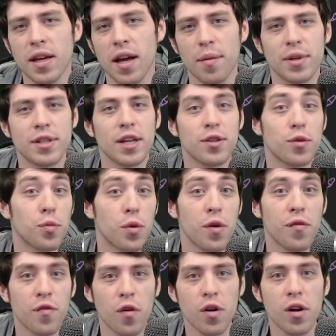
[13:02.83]
I'm going to take the
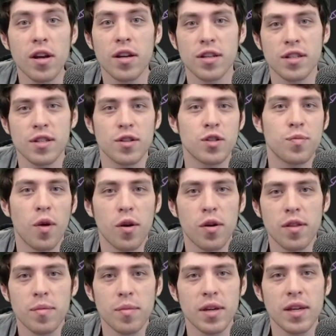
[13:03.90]
word for it because they're smarter
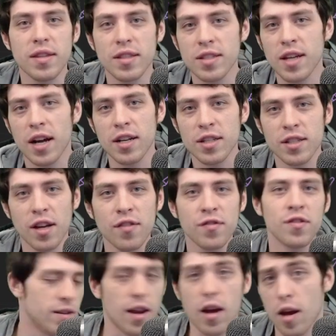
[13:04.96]
than me at this kind of
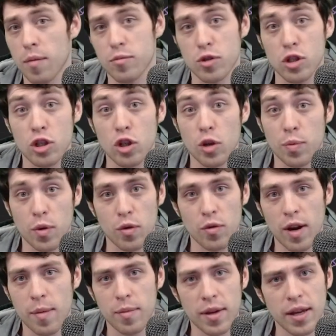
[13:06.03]
stuff. Now I'm super
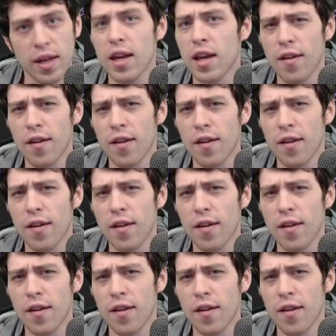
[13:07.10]
rambling.